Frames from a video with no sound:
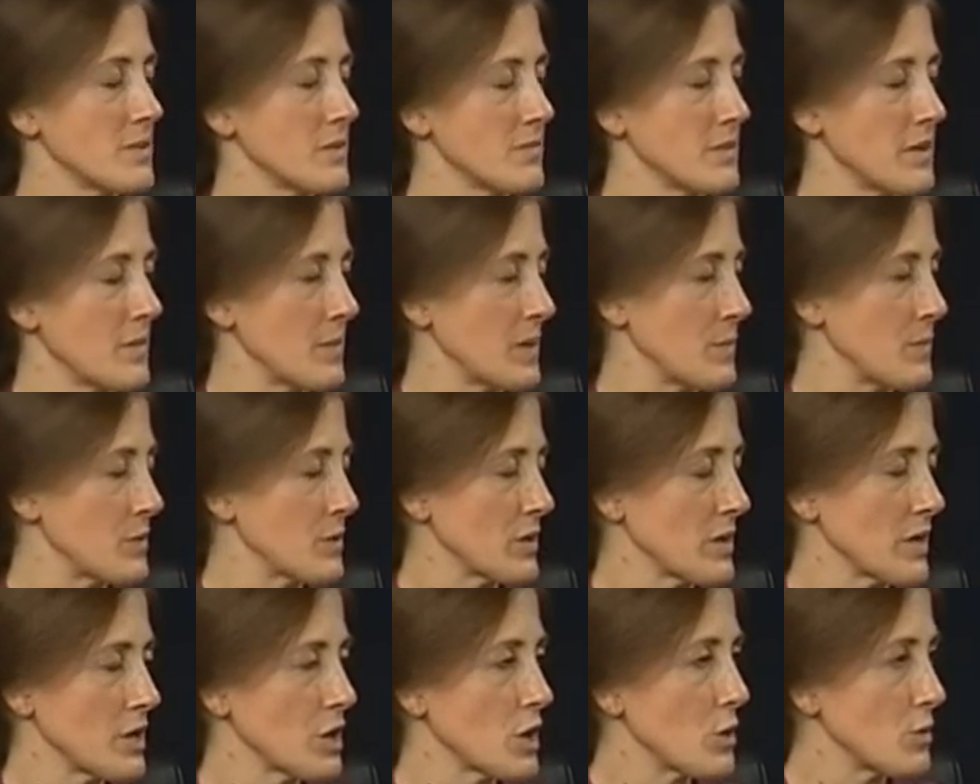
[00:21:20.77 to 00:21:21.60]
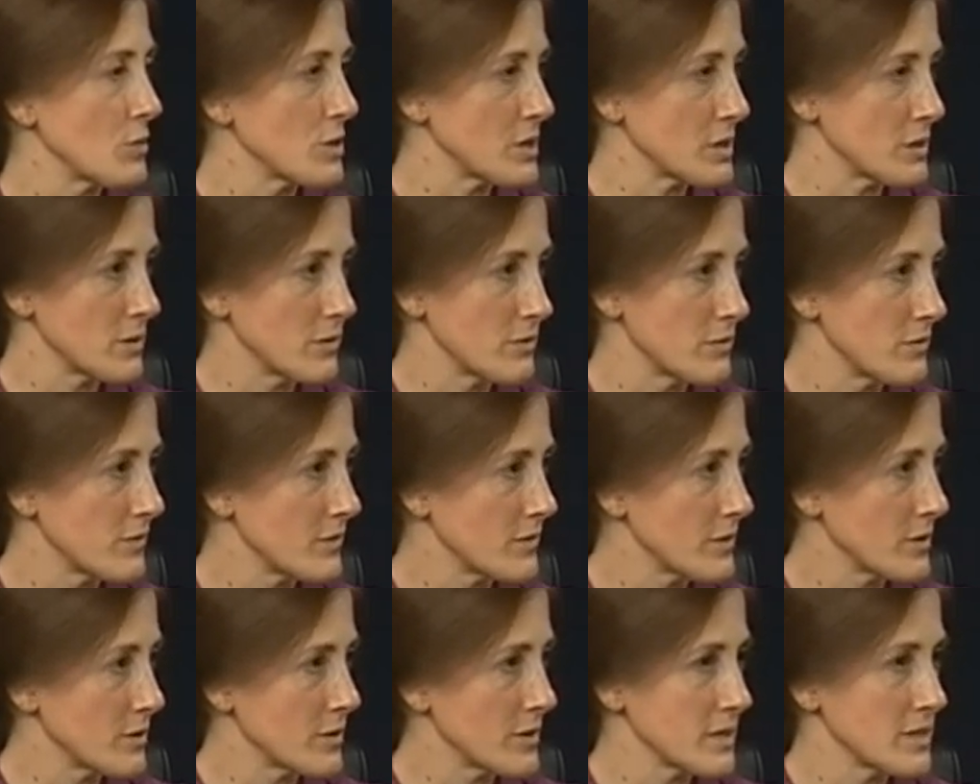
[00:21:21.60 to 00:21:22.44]
that people can go to
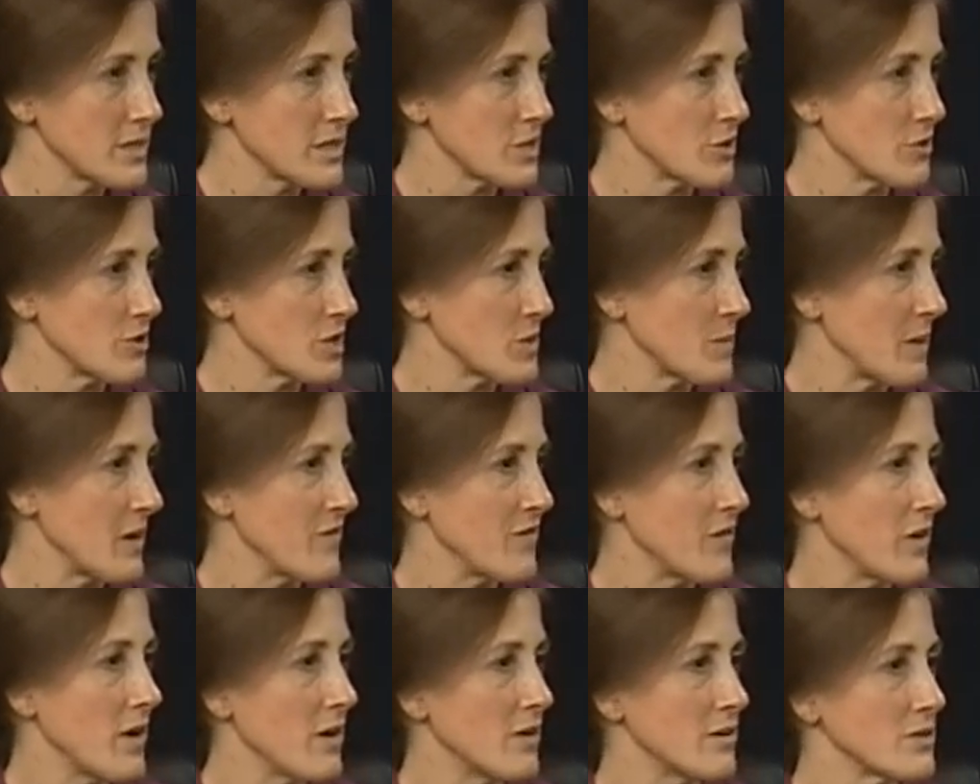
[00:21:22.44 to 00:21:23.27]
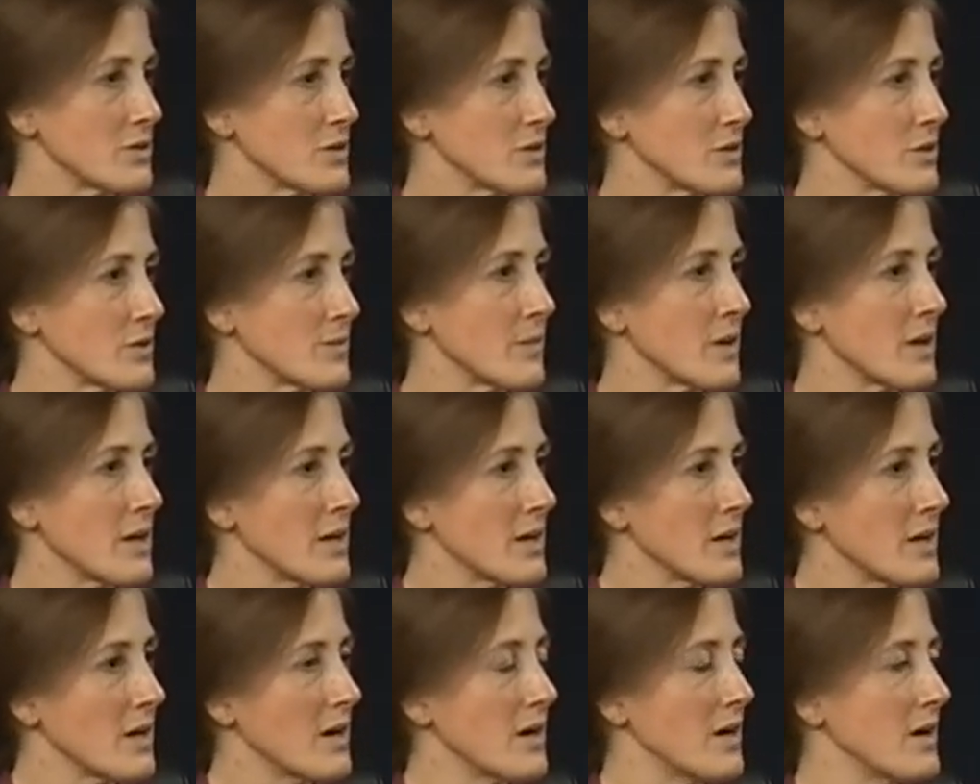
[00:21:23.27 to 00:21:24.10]
for concerns about falls or
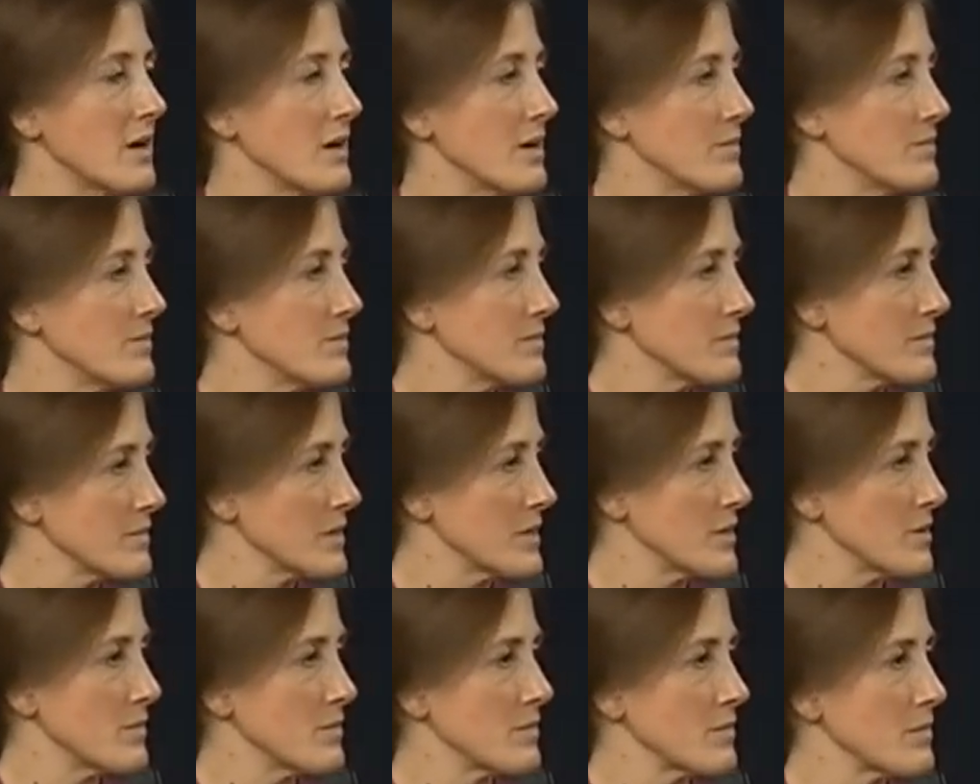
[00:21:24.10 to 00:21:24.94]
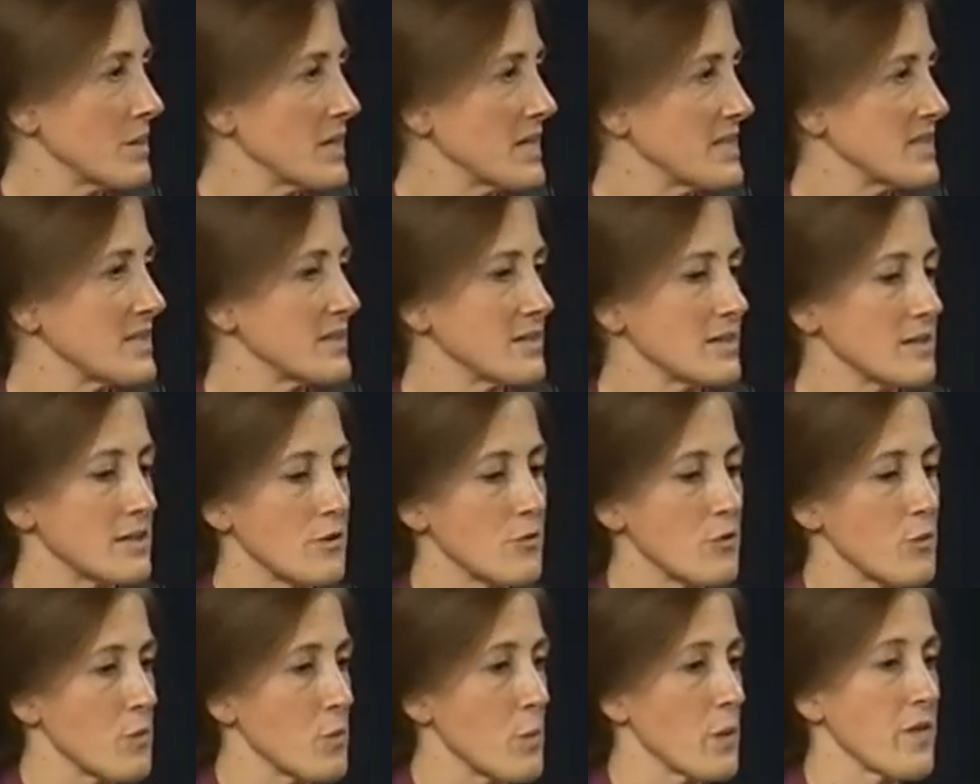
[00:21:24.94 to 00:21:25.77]
um, you know, places that,
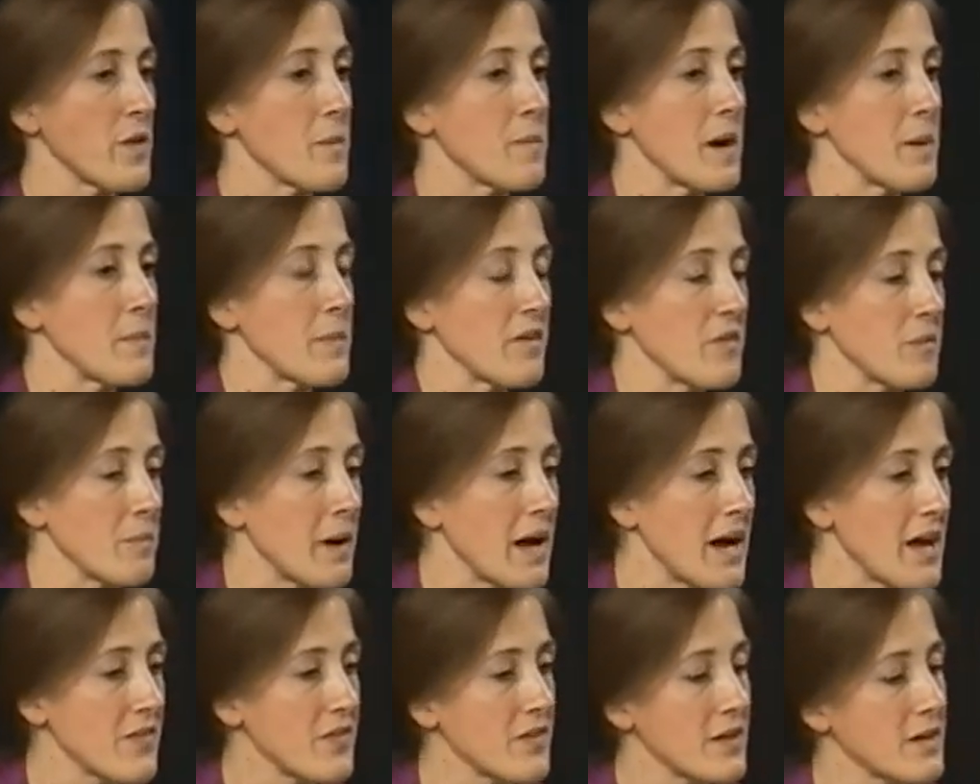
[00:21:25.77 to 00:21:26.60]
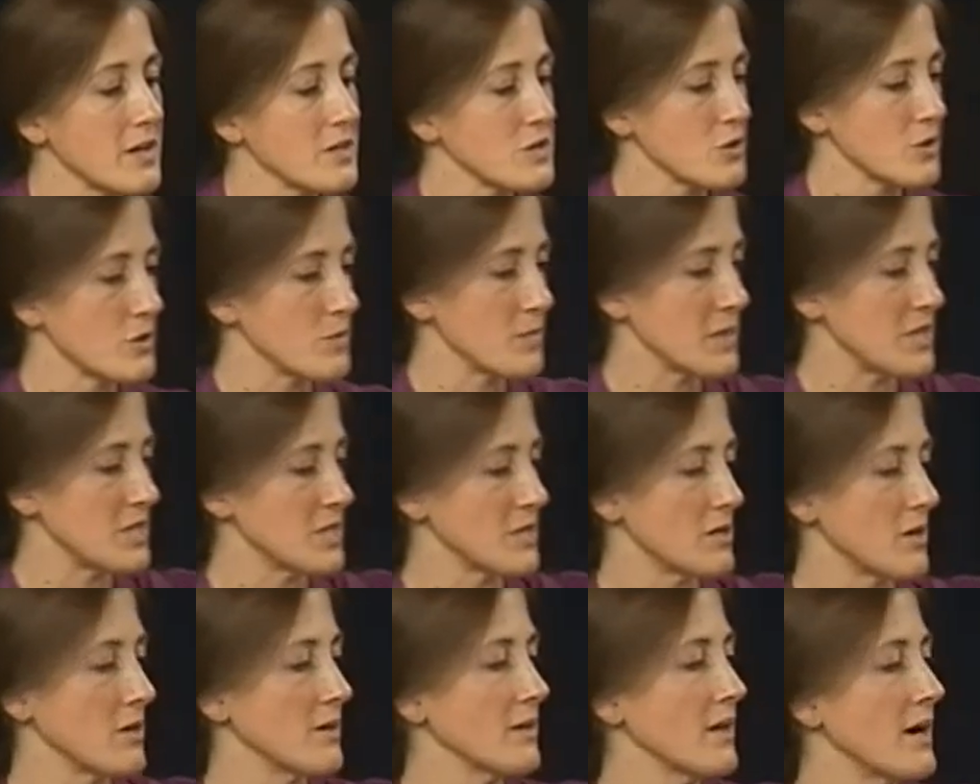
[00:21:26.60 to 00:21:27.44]
where they might be able to buy things, or you
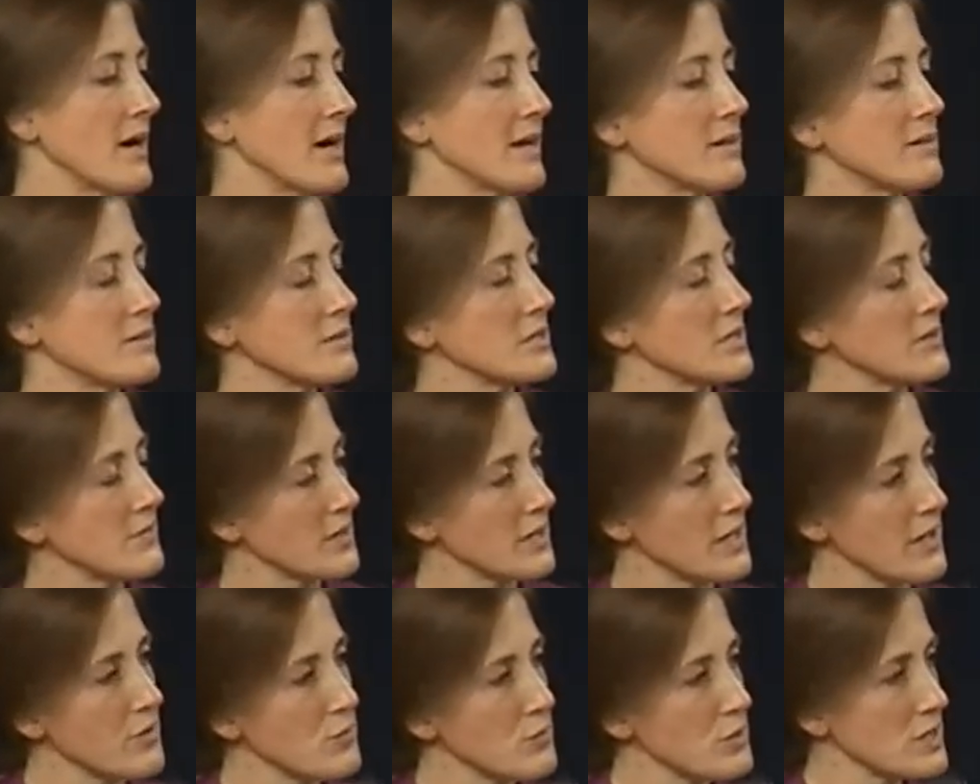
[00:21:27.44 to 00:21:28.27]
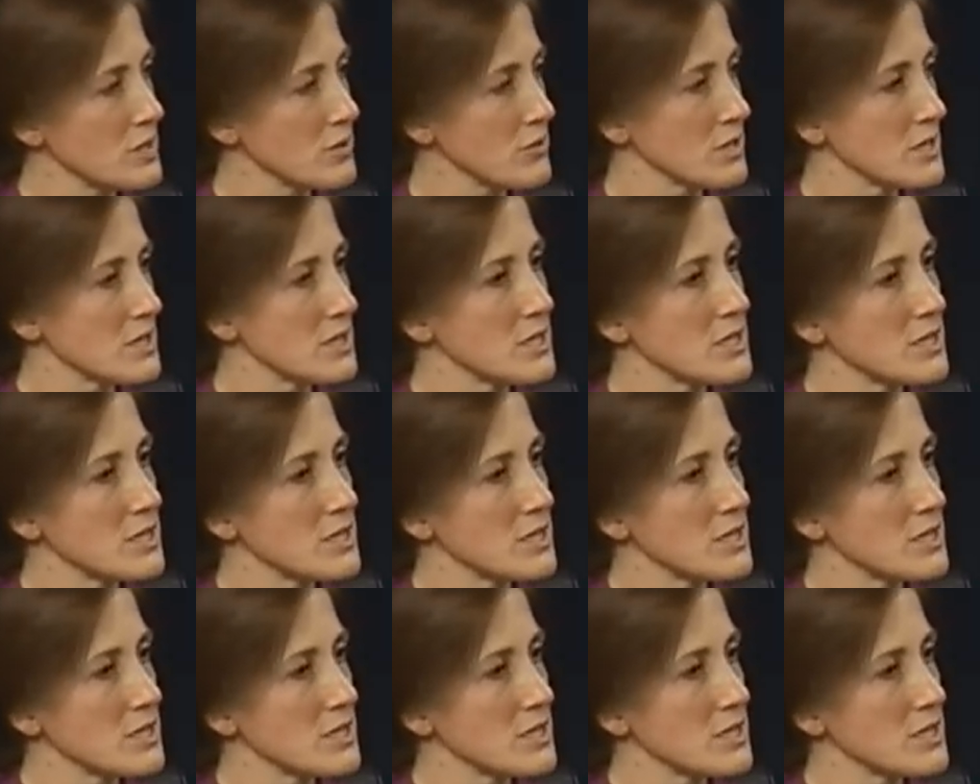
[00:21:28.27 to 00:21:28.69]
mentioned online. Do you have any other resources?